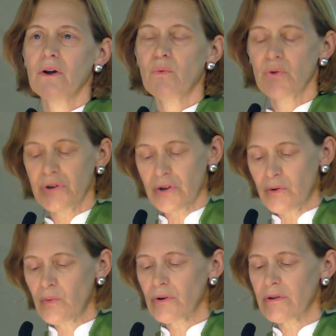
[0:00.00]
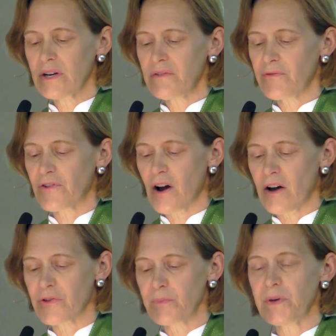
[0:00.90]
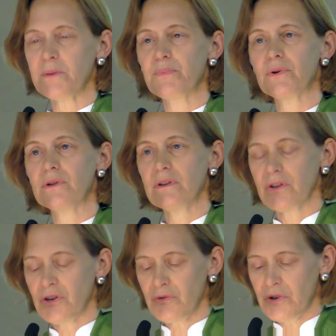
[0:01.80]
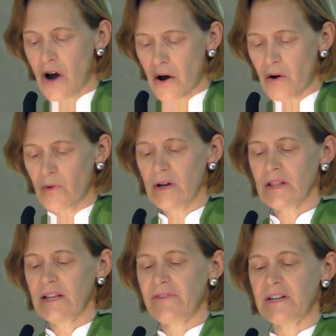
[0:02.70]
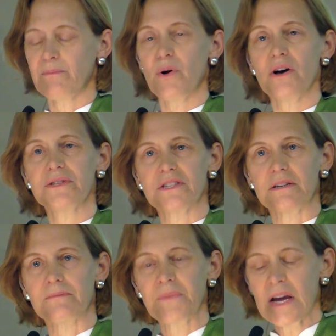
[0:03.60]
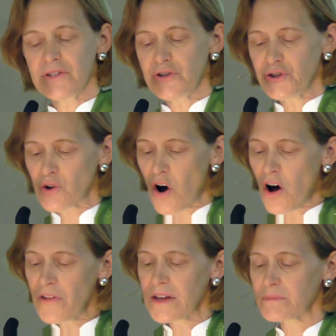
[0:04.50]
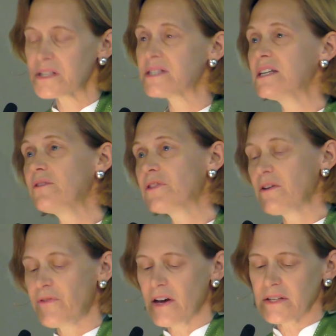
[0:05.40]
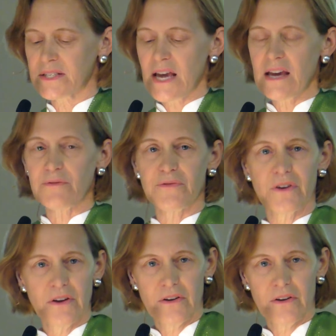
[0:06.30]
were you worried for other people you know living in Boston? Did you call them to see if they felt safe?